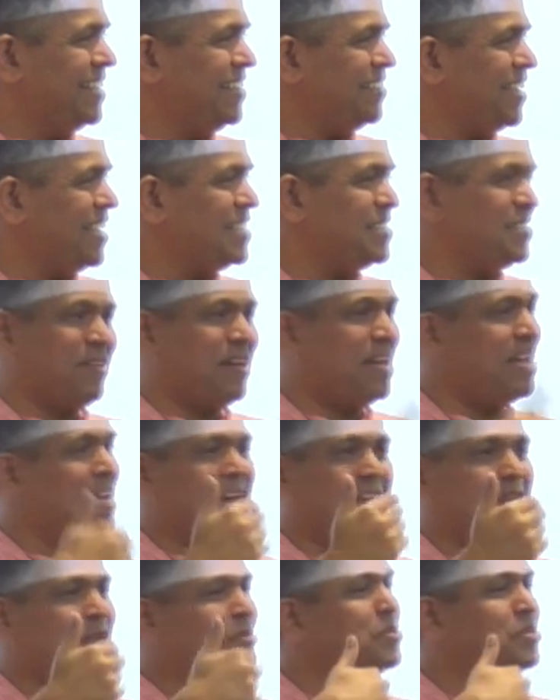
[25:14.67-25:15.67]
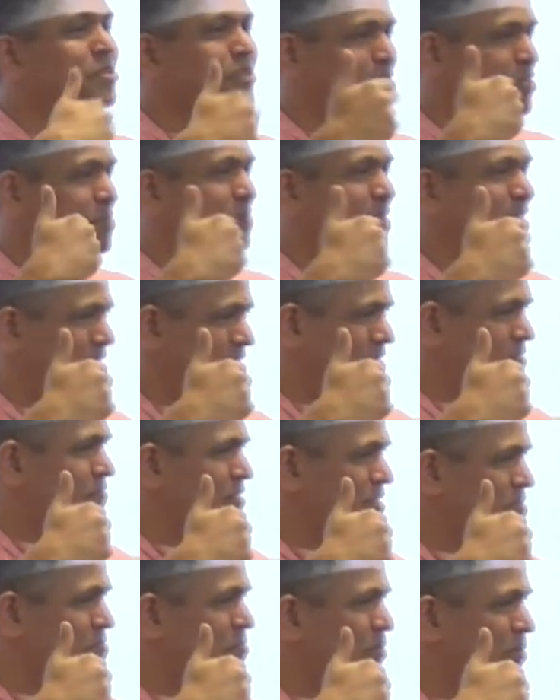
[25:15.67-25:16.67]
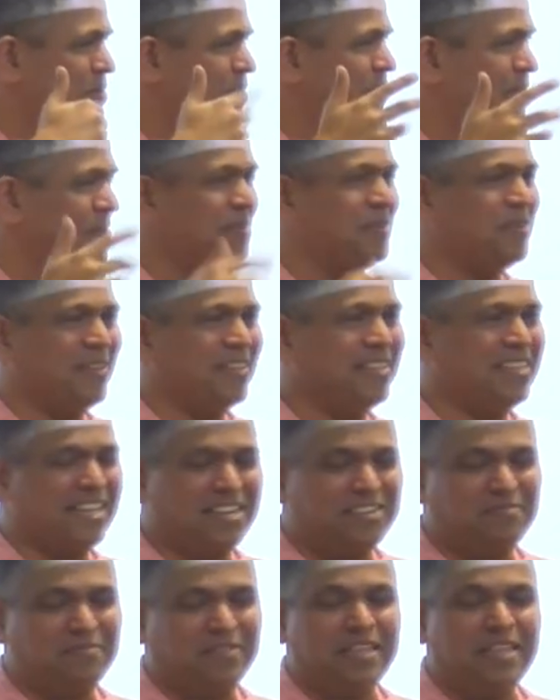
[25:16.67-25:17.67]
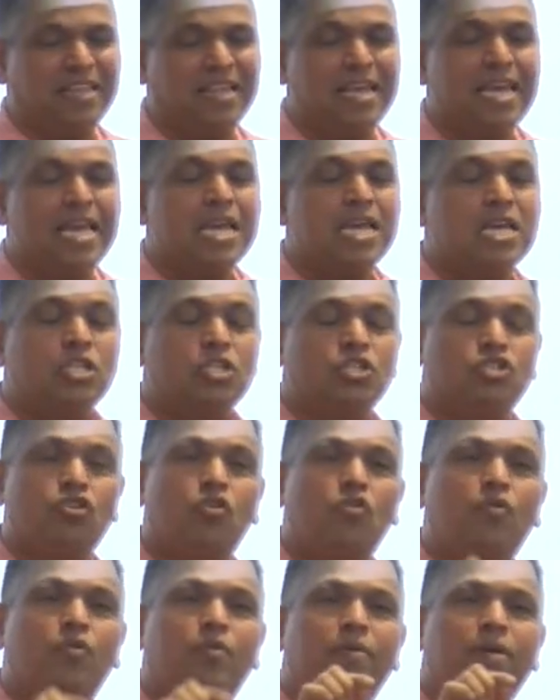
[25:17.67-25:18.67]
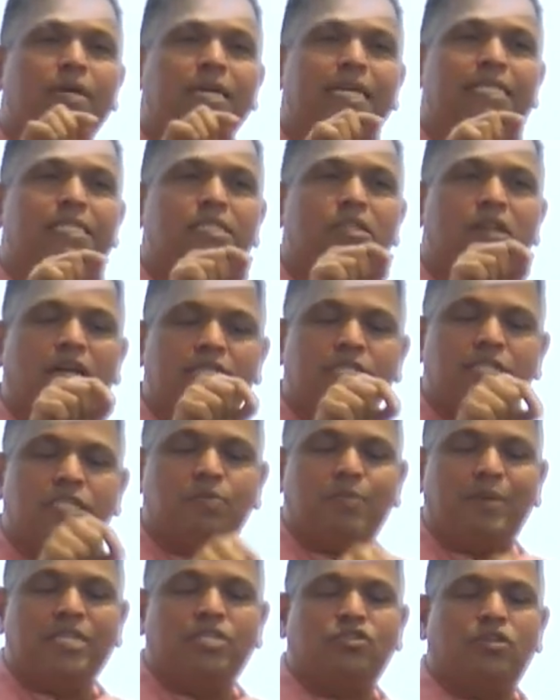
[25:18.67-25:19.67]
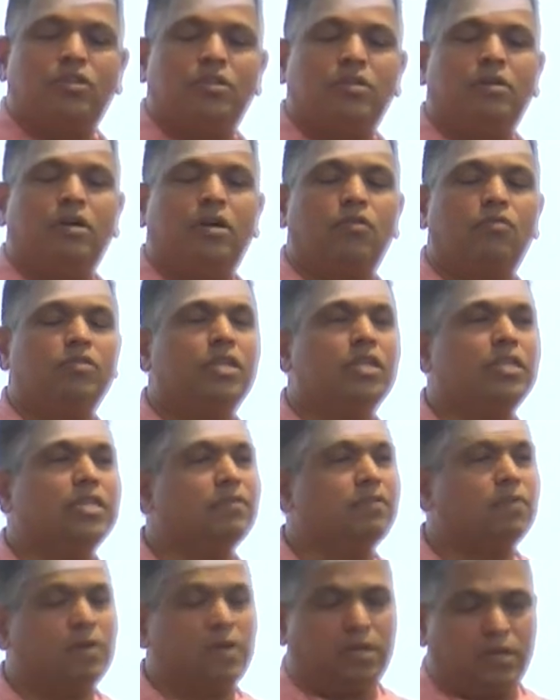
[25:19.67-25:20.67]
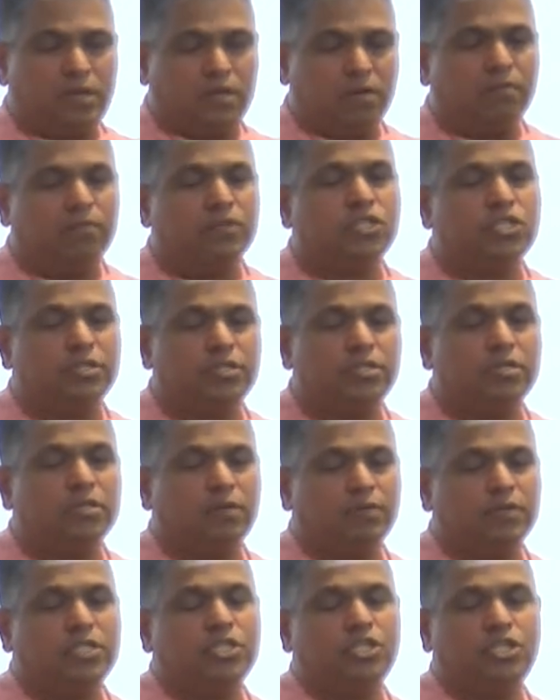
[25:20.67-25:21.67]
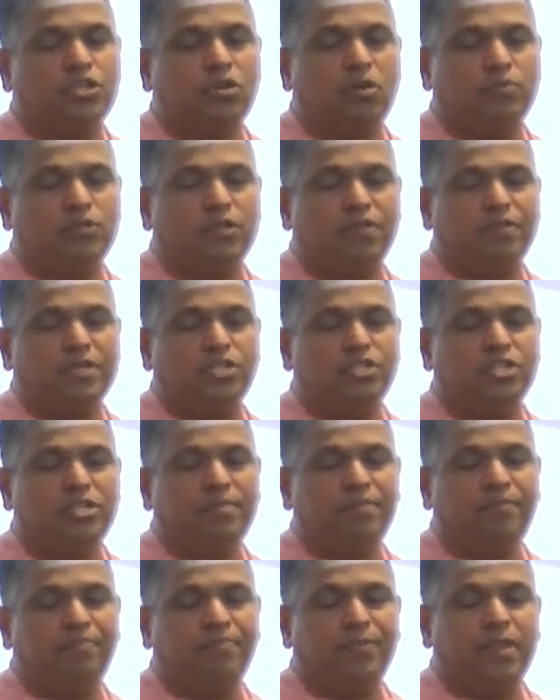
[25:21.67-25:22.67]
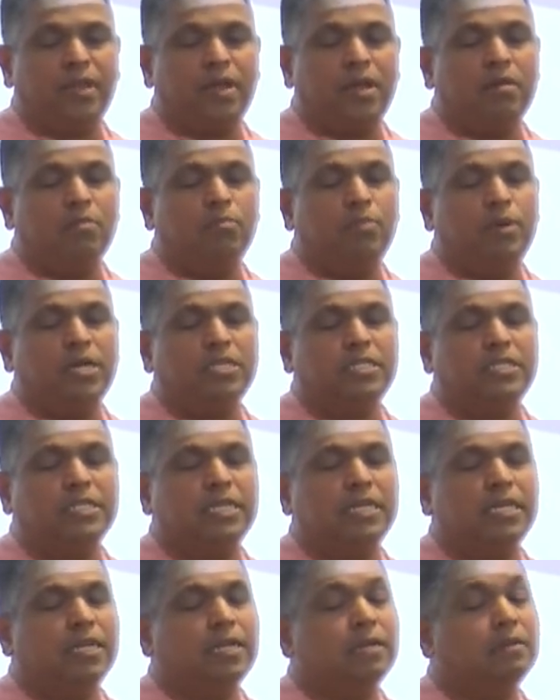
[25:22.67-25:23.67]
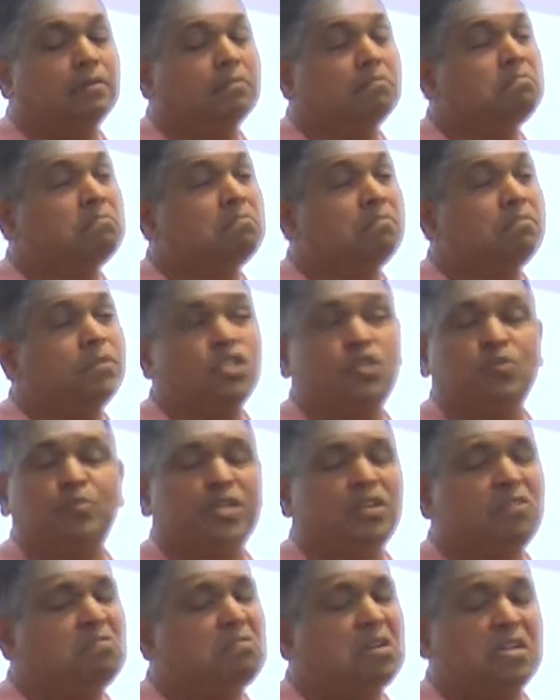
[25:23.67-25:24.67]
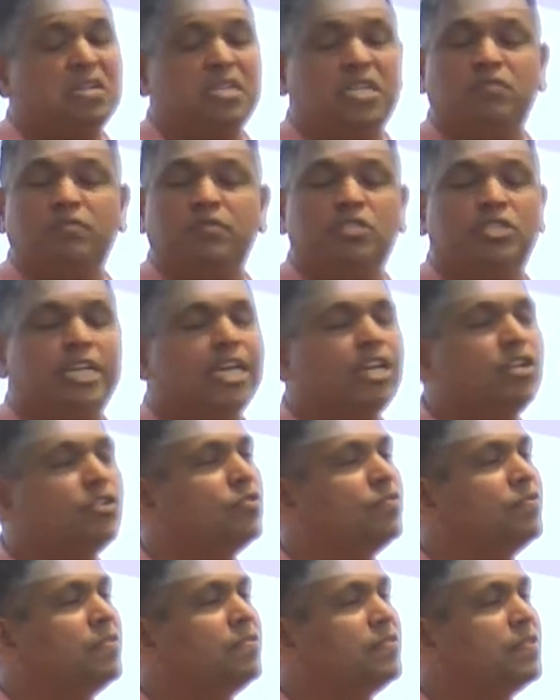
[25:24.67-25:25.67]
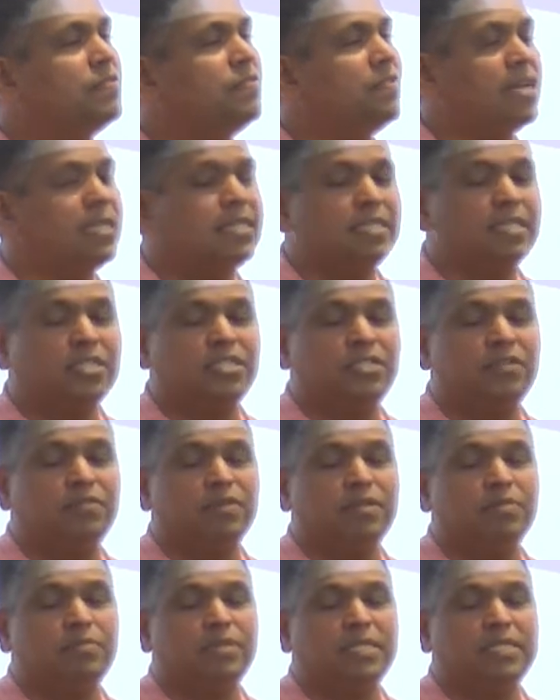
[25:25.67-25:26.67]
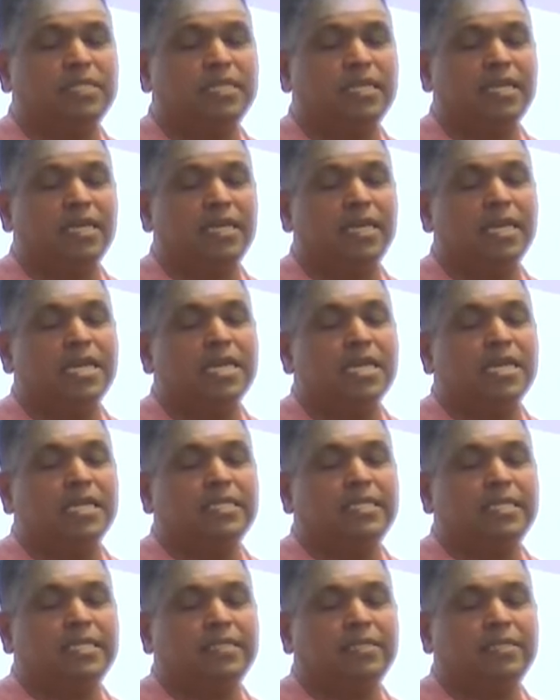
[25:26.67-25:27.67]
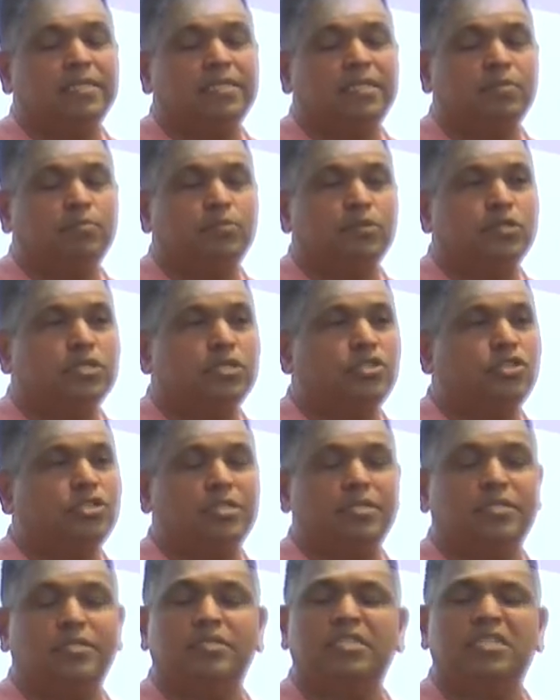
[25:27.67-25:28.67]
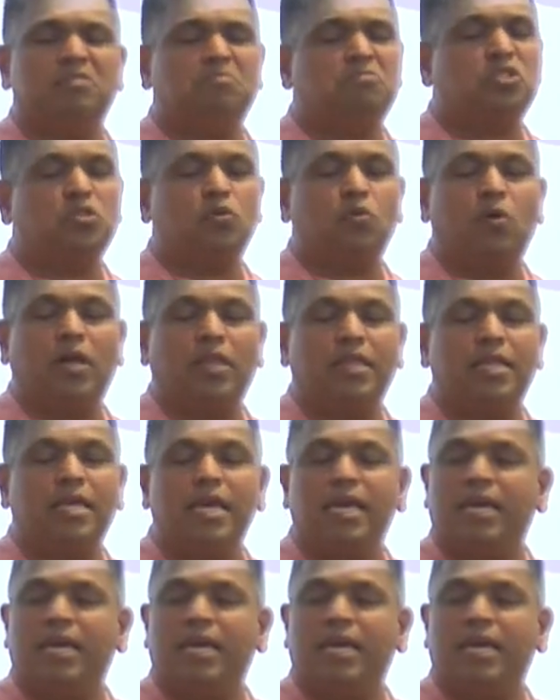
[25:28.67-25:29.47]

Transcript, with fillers: Okay, so I don't trust myself anymore, you know, on that one. So it's not just based on Arundhati Vasishta observation, but Bhishma Nirvana, it will take you to 5561 BCE, seasons and positions and so on.